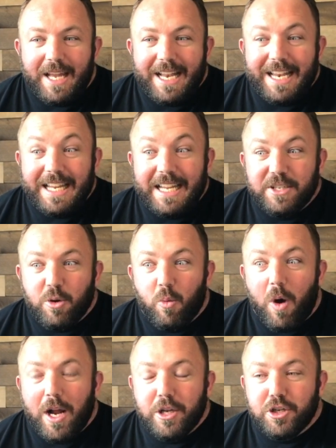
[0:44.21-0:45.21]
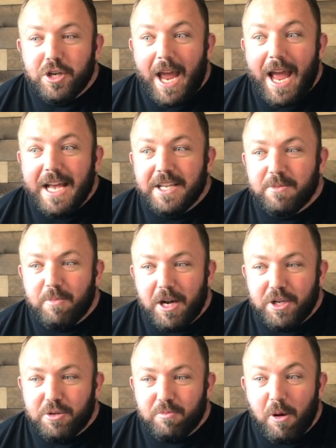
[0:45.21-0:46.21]
I didn't get to watch as
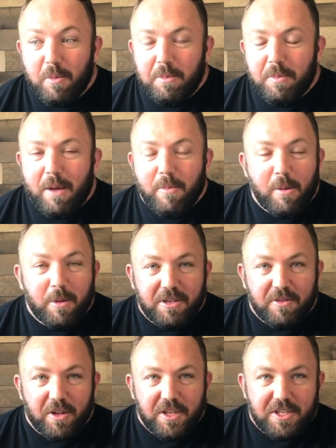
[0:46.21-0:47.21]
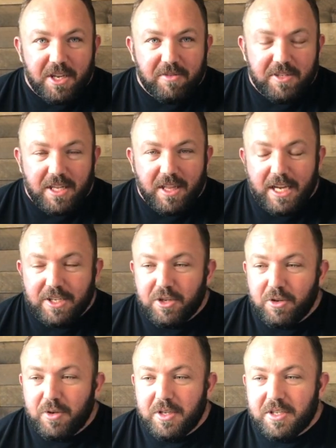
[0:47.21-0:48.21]
much moment by moment of all this stuff as I'd like
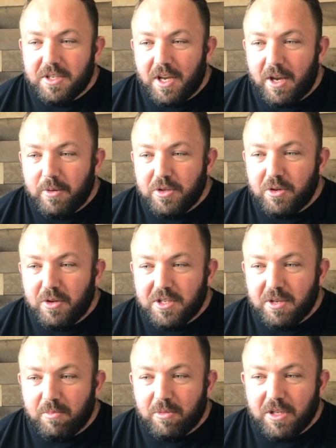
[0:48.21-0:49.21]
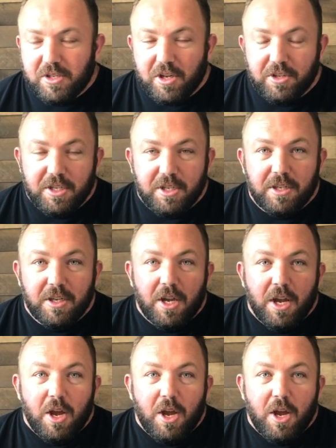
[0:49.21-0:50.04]
to, as I was doing some consulting